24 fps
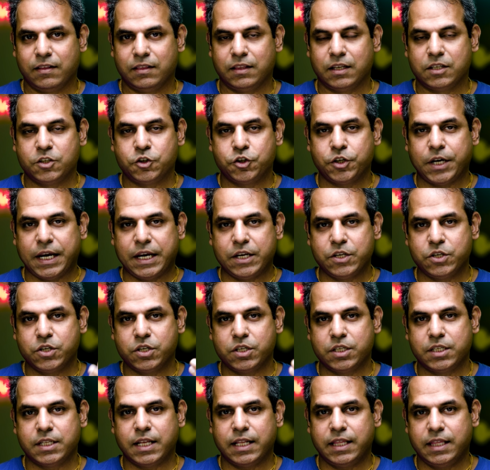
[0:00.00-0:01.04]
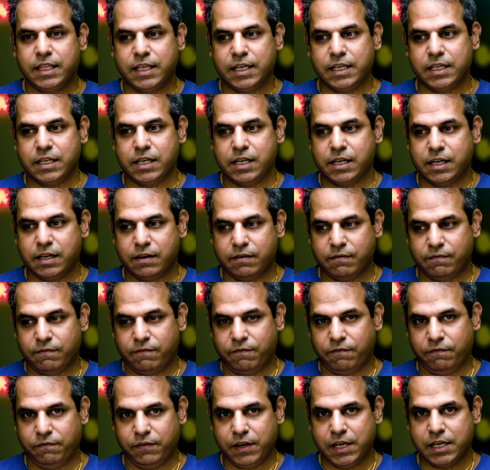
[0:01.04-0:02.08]
The changes that they
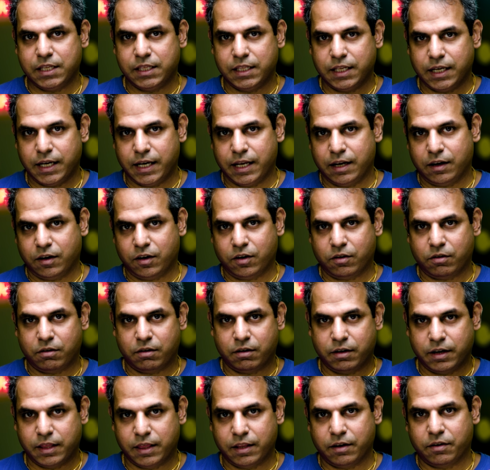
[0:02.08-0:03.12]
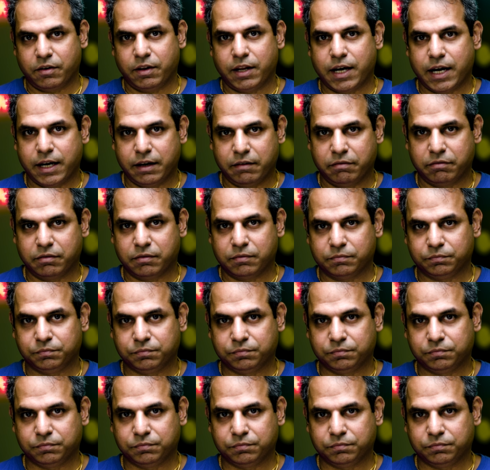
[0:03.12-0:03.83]
feel and occur in their life